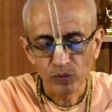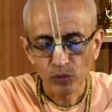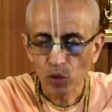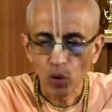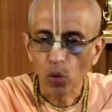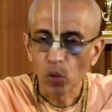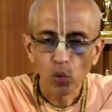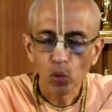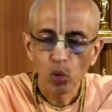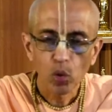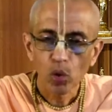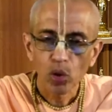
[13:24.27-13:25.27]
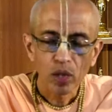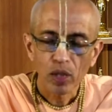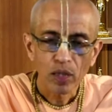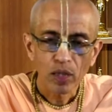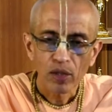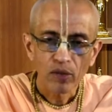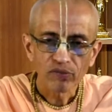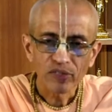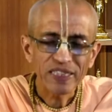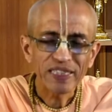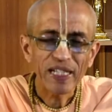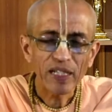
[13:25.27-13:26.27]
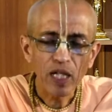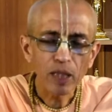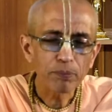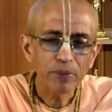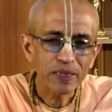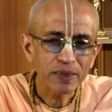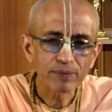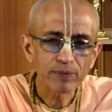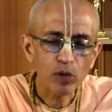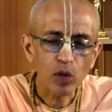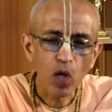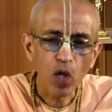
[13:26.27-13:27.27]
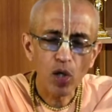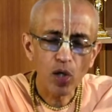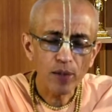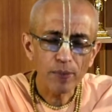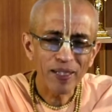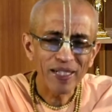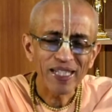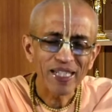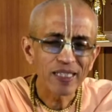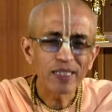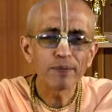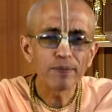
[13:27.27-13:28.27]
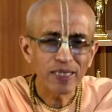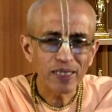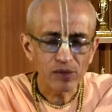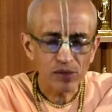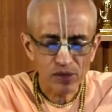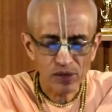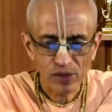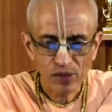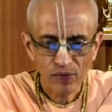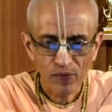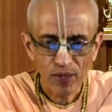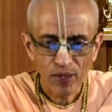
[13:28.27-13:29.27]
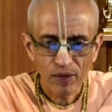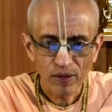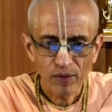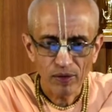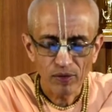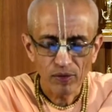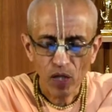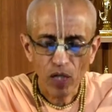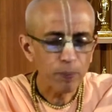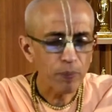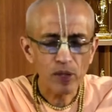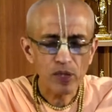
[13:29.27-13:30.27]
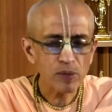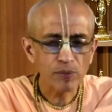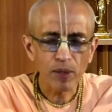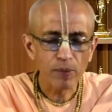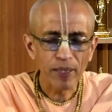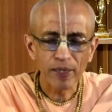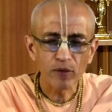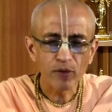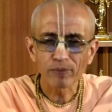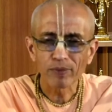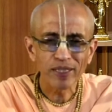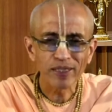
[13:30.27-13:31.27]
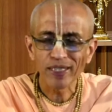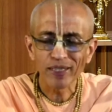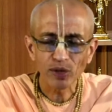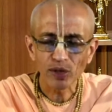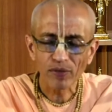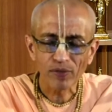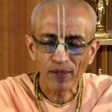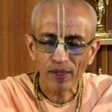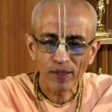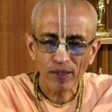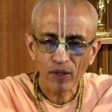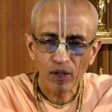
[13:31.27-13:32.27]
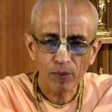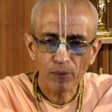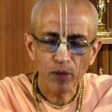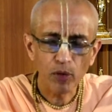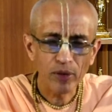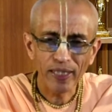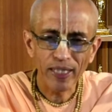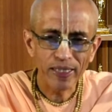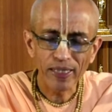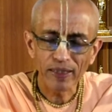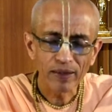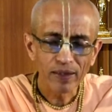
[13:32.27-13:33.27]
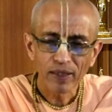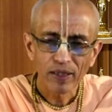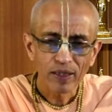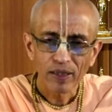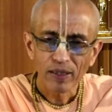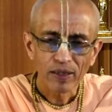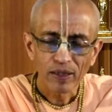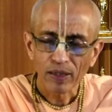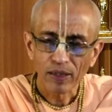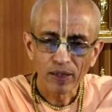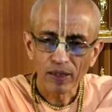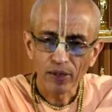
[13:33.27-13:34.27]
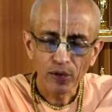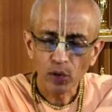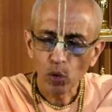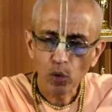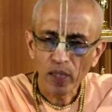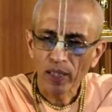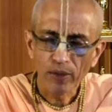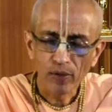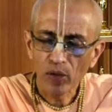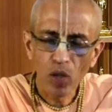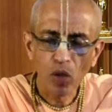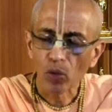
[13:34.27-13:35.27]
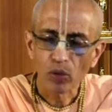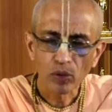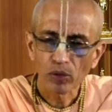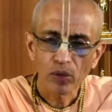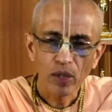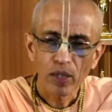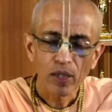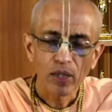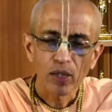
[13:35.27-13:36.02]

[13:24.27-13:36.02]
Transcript: No. We cannot become God by any means. Not possible by doing meditation or by doing any uh, yoga. No.